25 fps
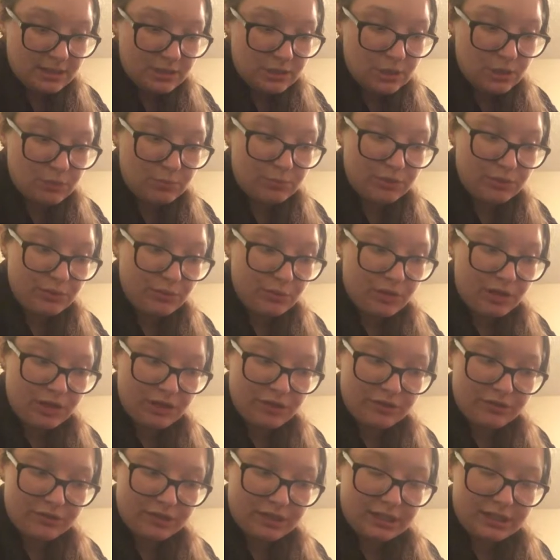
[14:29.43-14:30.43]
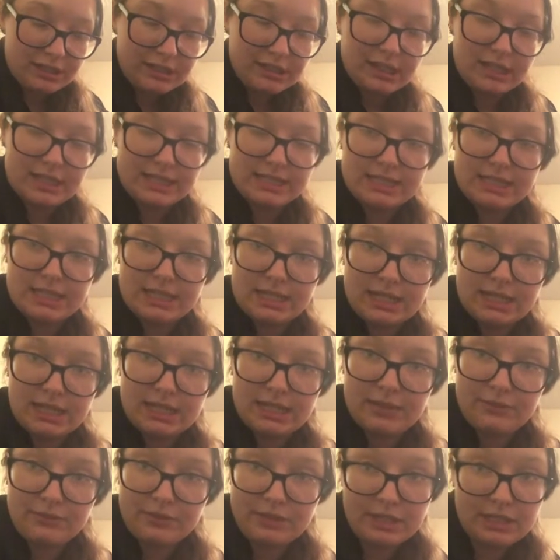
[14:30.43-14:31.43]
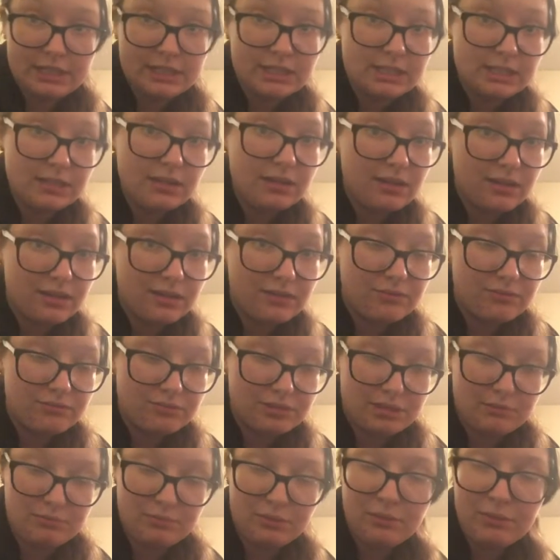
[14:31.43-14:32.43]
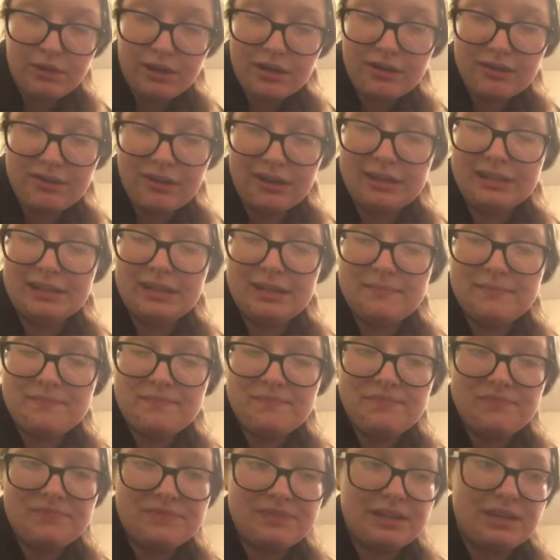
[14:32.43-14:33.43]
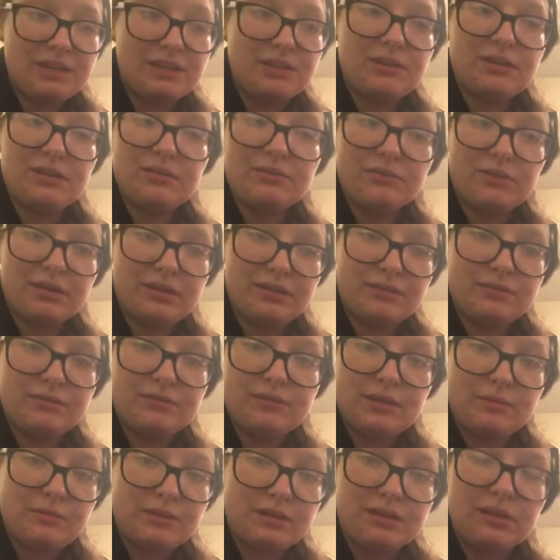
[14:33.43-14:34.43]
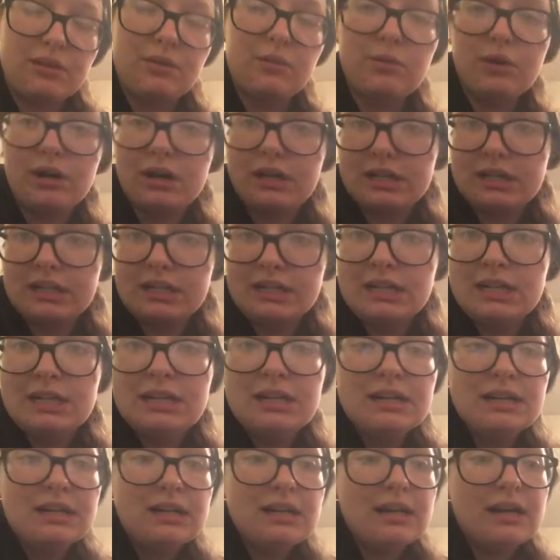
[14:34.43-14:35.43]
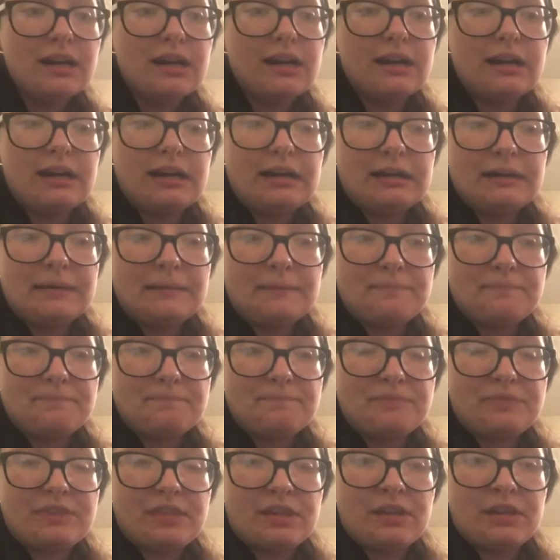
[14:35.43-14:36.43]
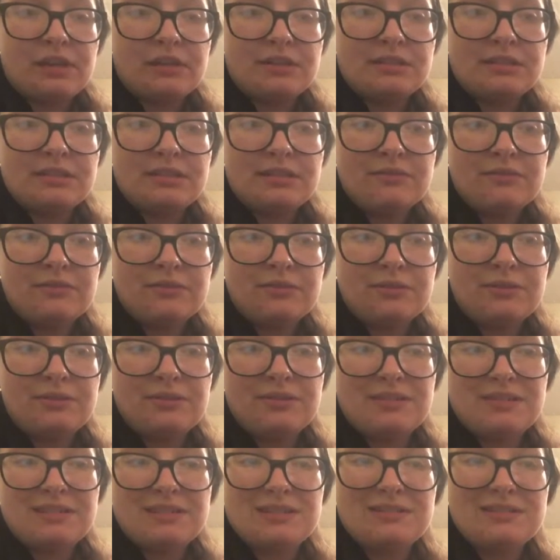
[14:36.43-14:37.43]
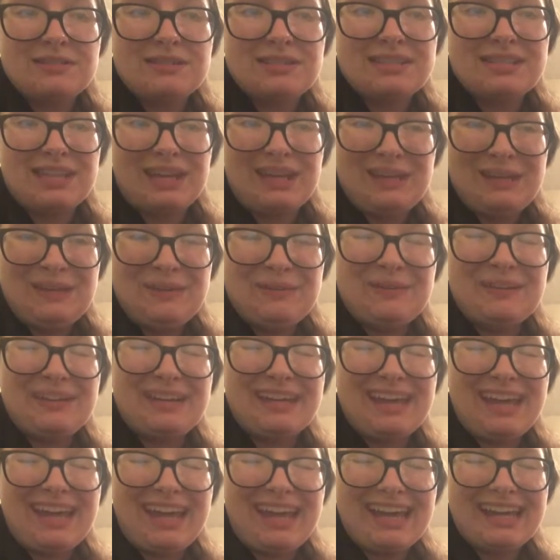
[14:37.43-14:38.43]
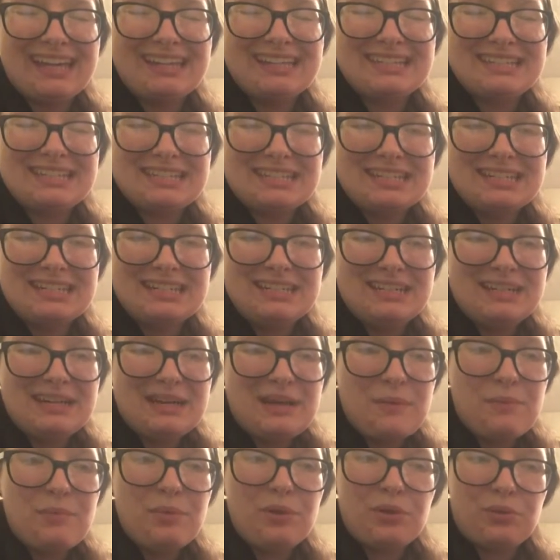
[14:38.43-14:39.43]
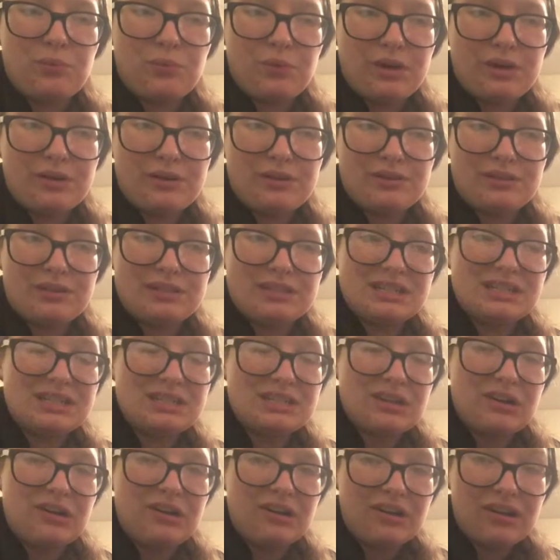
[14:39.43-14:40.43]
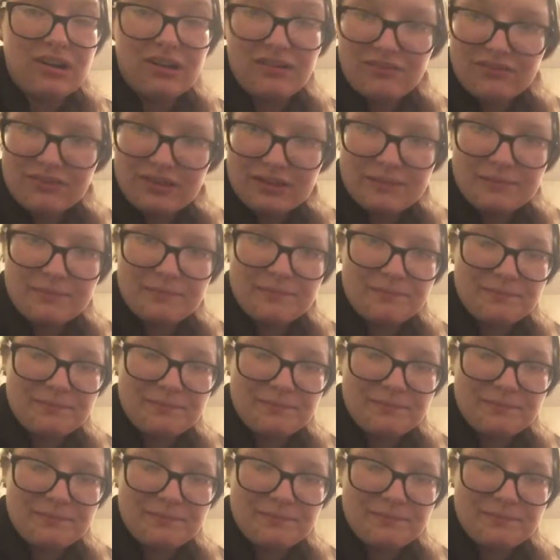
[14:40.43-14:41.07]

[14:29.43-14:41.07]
to put water on, as in they will not dissolve when you put water on them. Then you can run them underwater. There are several crystals that you can't put in water, they'll dissolve.